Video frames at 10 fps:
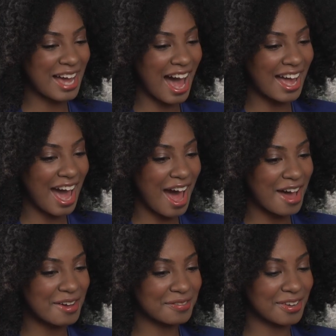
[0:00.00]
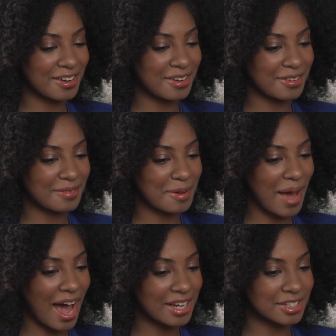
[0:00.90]
I have a
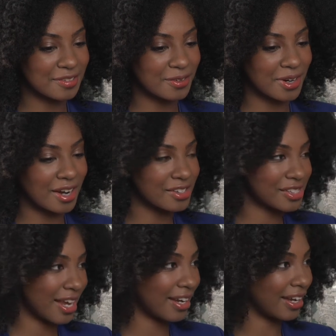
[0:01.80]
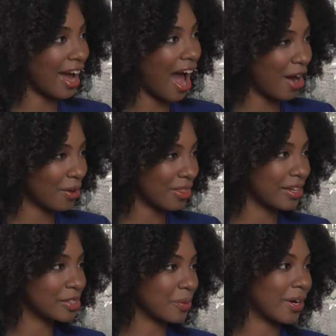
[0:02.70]
passion for understanding how
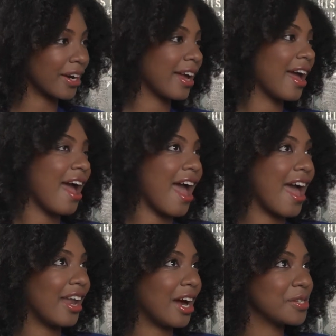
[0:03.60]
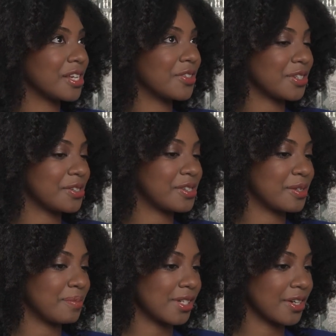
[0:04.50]
things work. And I was introduced
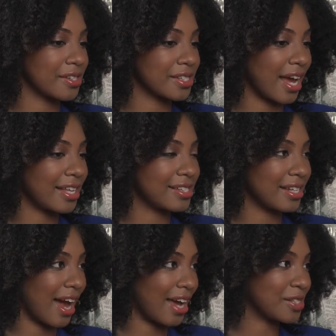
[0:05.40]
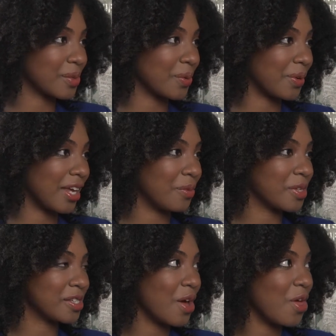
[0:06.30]
to material science in high school. And it
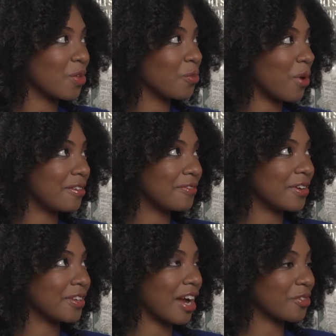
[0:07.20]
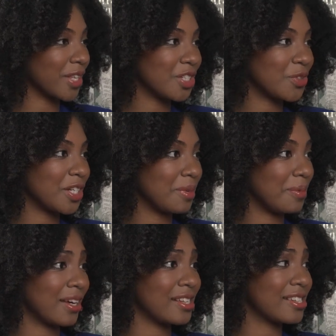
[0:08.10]
was the one field that really intrigued me
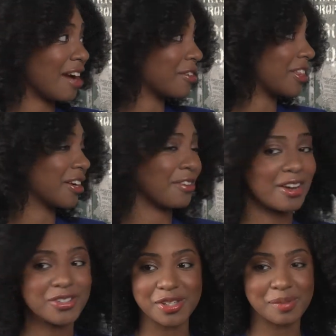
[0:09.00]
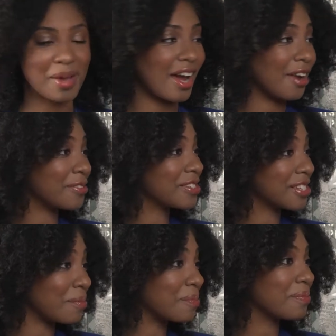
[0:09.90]
because everything around you is made out of
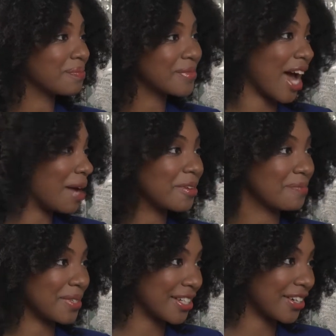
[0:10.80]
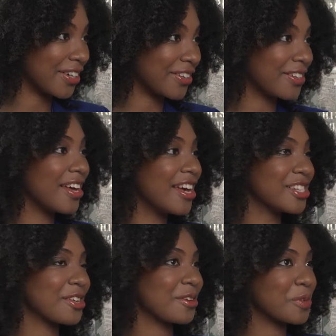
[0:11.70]
some type of material.
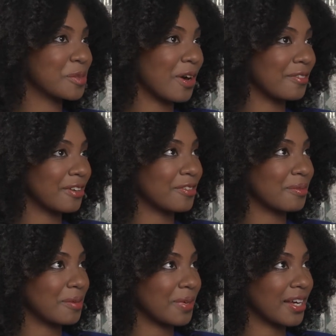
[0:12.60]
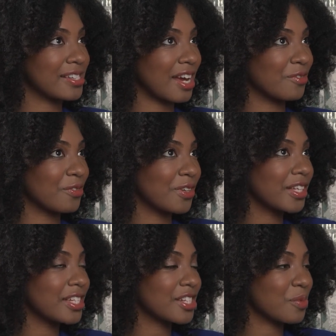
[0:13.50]
So it was perfect for me because I
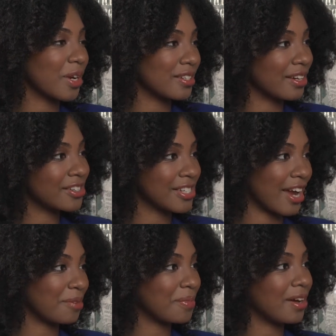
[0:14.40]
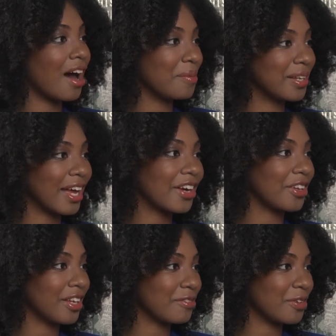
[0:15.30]
really just wanted to understand on a
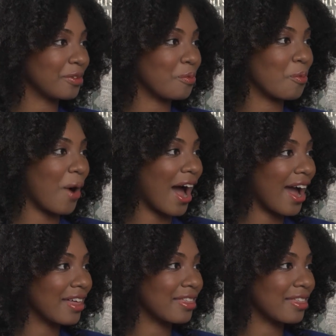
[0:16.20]
molecular level why